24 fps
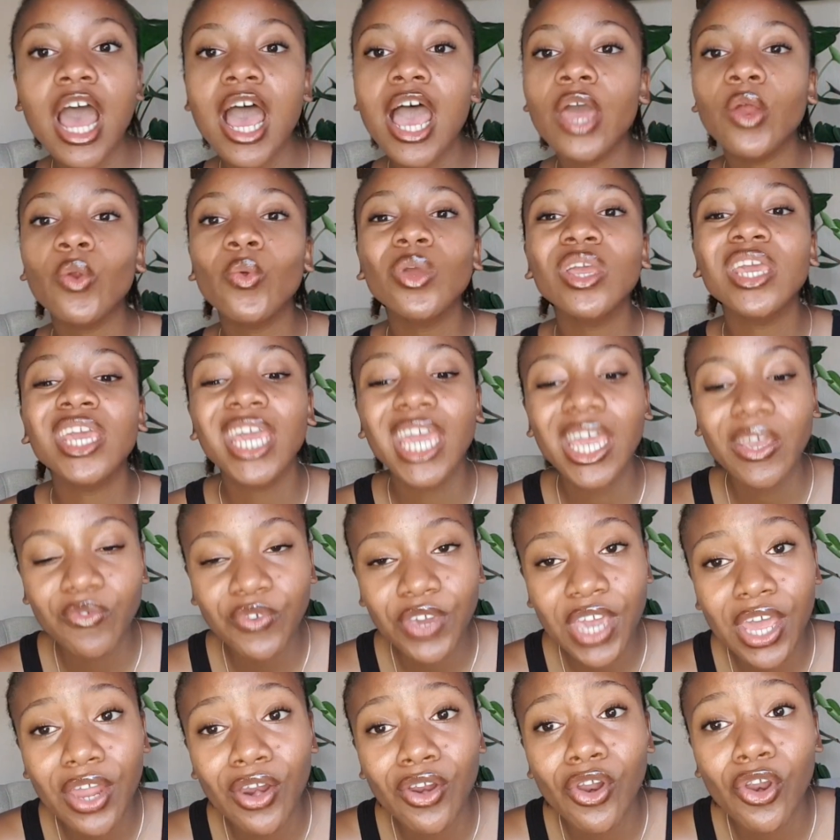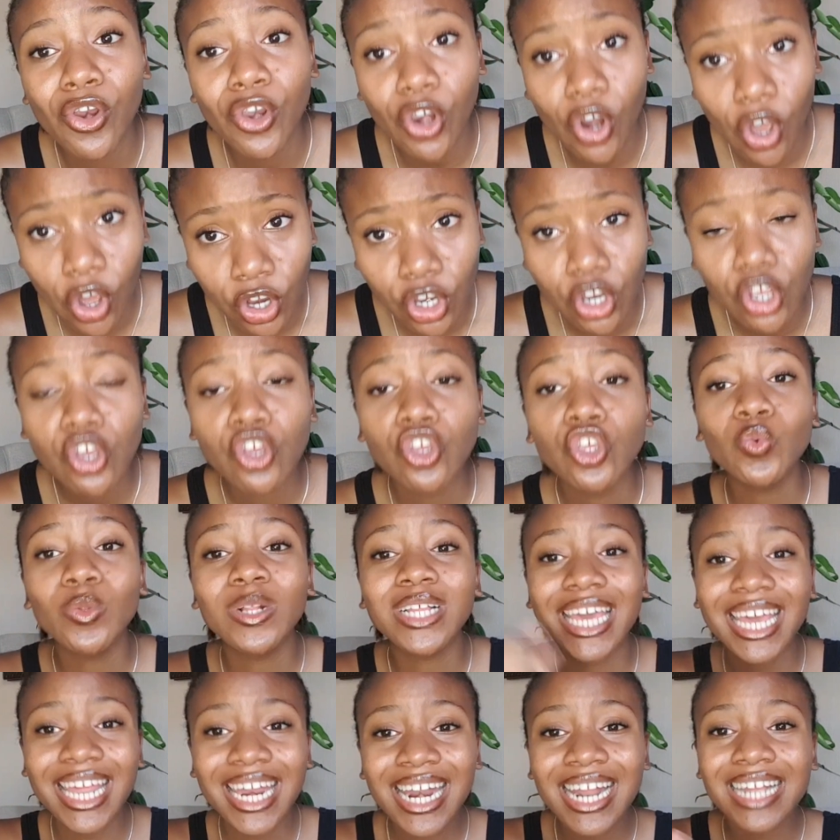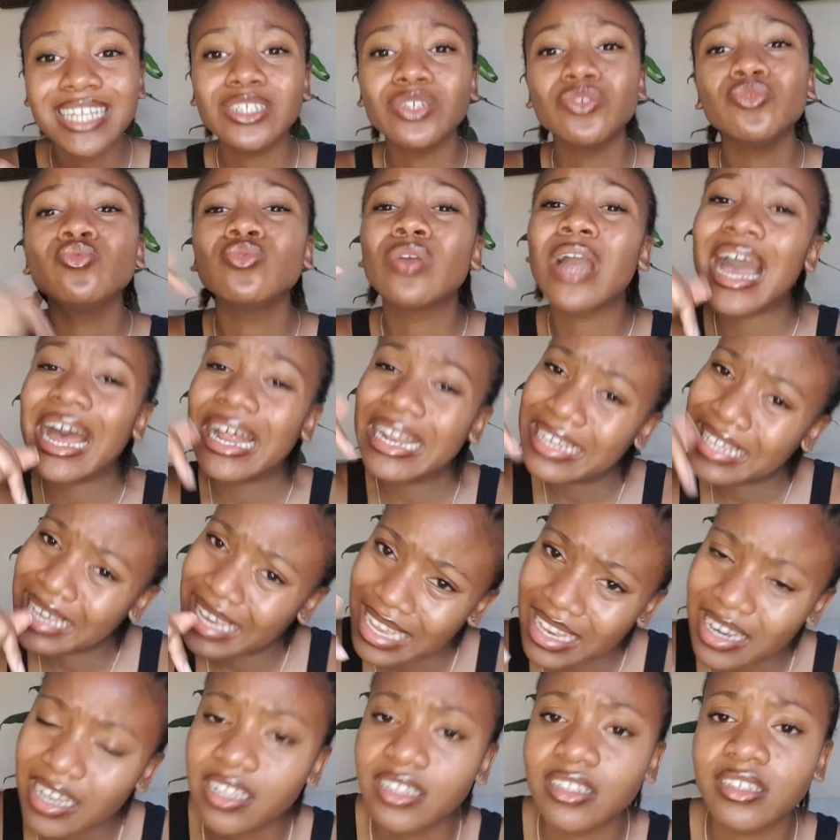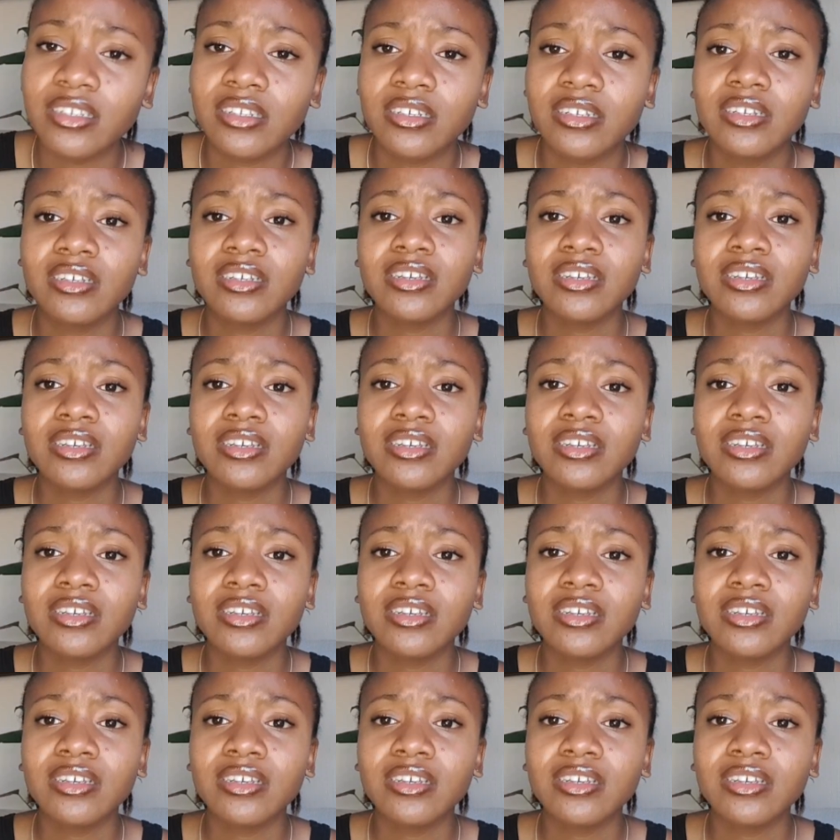I don't care if you get it or not. You will get it until you can't get it.